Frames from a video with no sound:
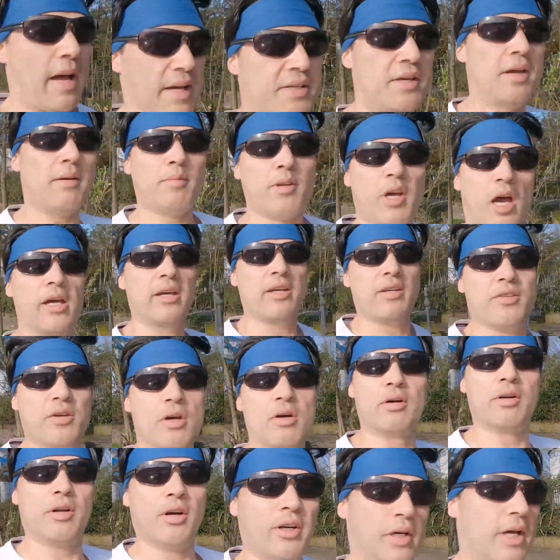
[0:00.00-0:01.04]
far seems like
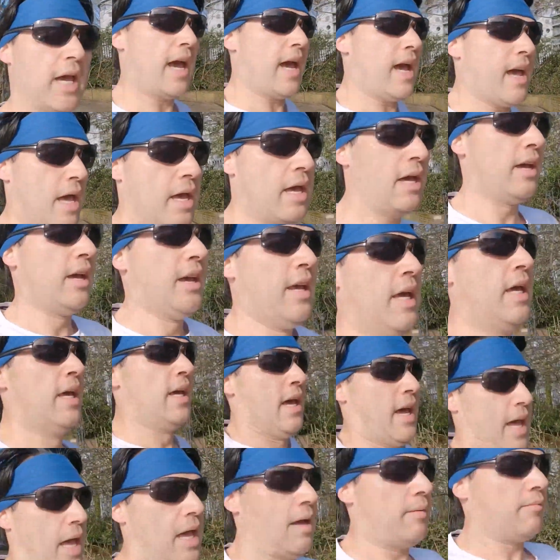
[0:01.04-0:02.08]
it's going okay,
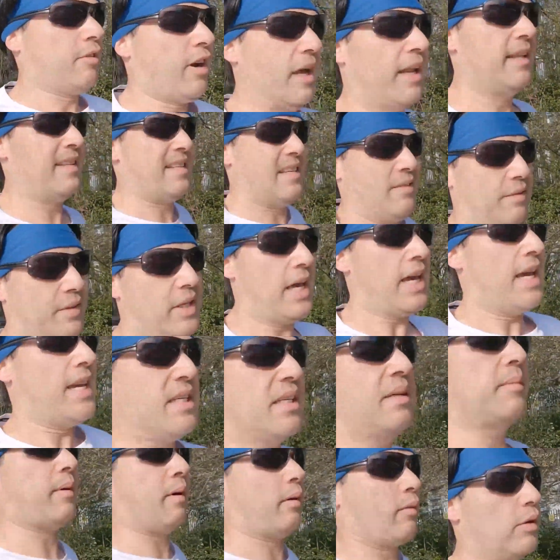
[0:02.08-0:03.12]
relatively
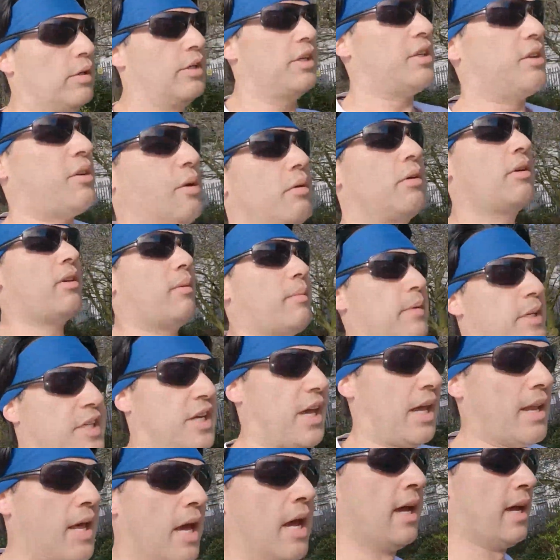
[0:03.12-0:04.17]
easy, but we're only 2
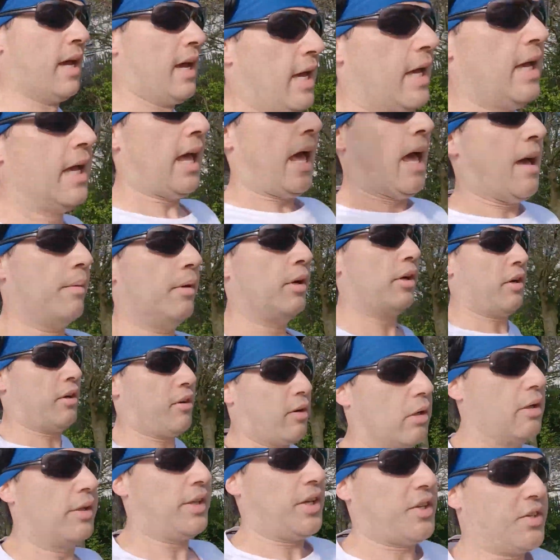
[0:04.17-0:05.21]
kilometers in, 8 more
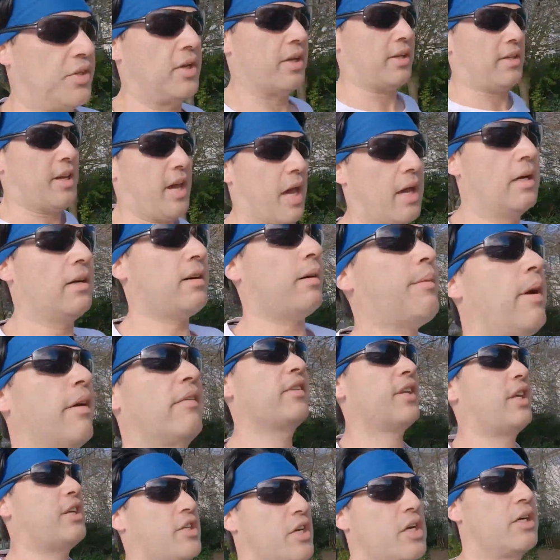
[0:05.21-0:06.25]
to go on this stint. I'll be
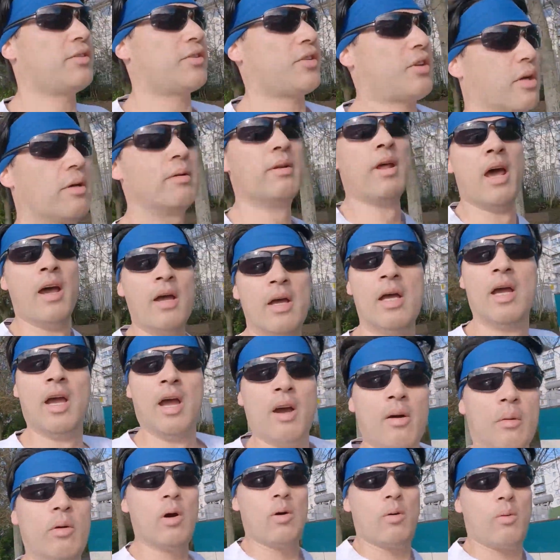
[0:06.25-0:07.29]
having a gel soon.
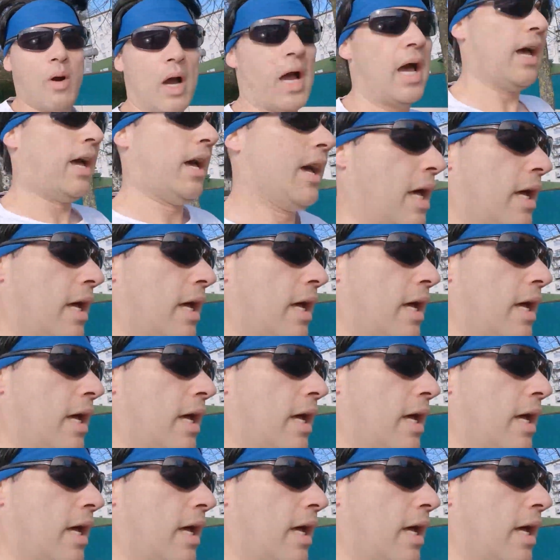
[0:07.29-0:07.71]
Woo!